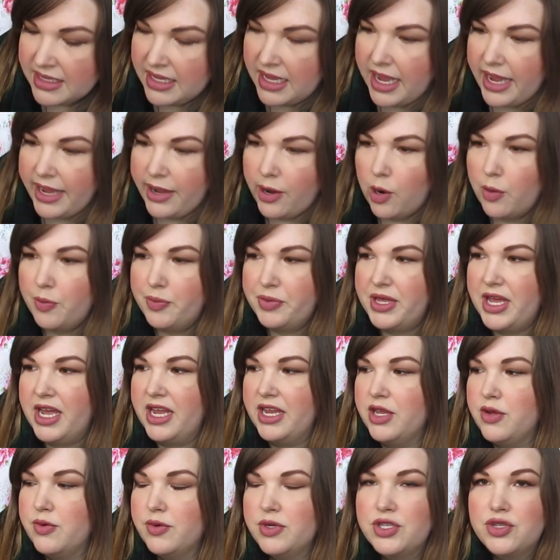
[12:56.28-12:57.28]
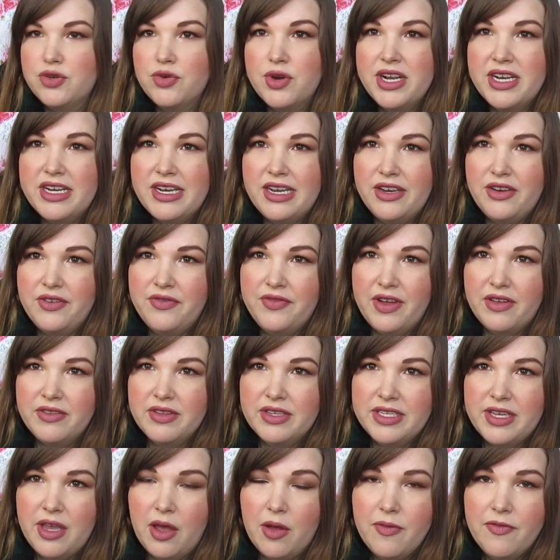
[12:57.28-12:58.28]
I hope that you enjoyed and you found
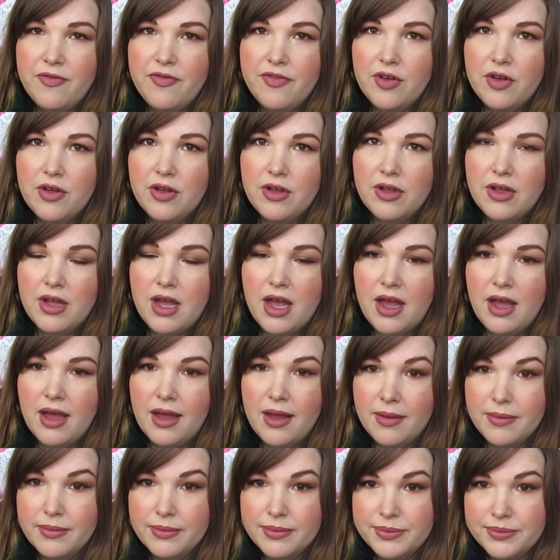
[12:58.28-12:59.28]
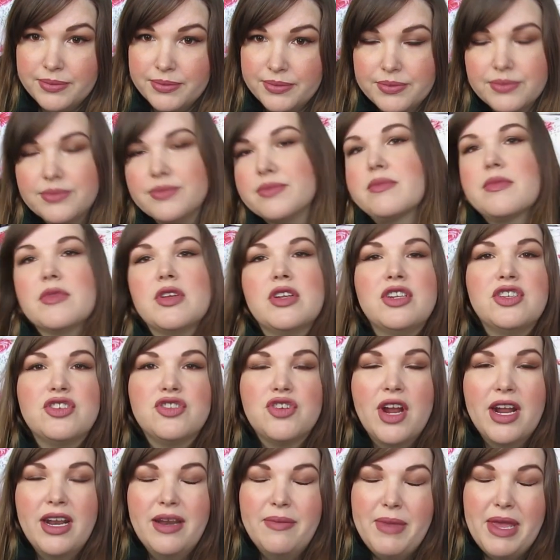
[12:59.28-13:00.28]
this helpful. I'm going to
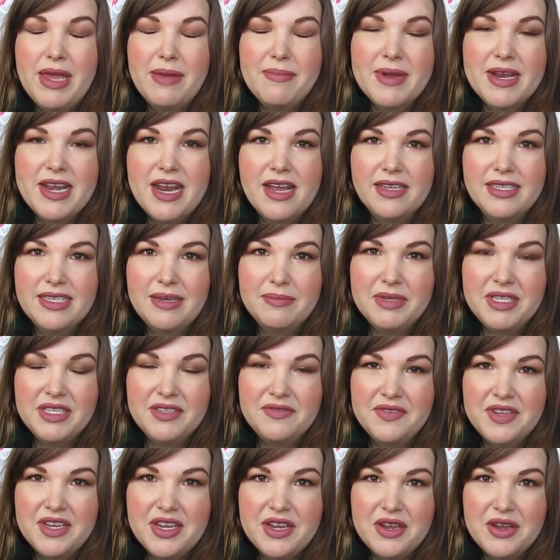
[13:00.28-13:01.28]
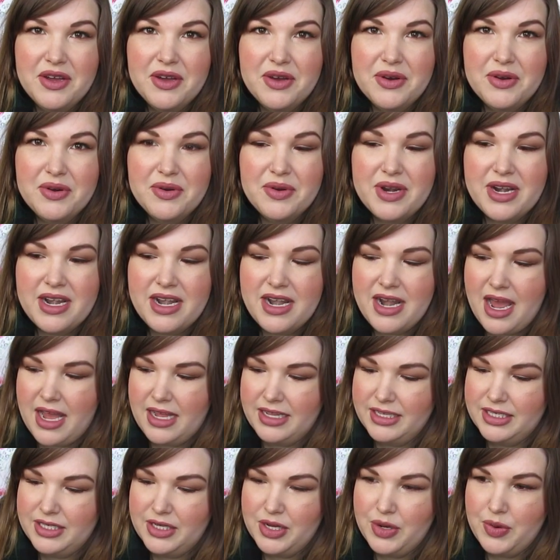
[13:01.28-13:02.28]
try to make my next empties video
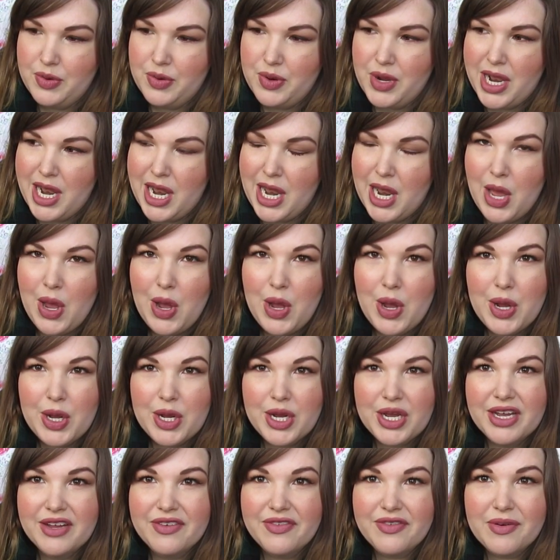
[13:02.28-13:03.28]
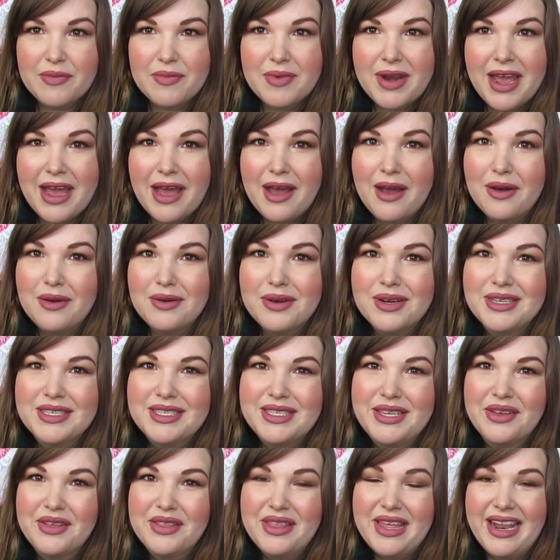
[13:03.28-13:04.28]
not so long from now
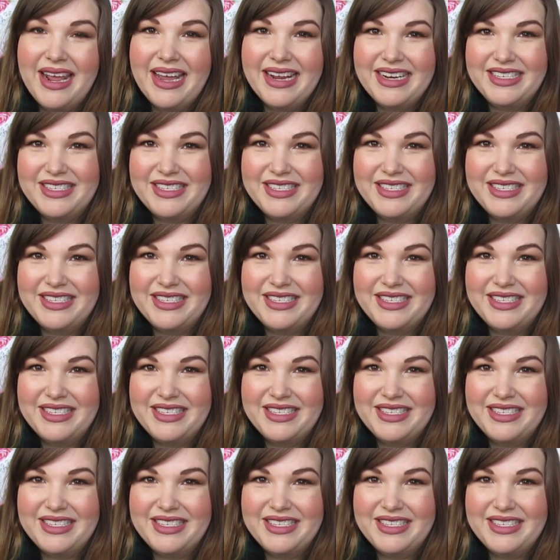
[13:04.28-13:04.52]
so that I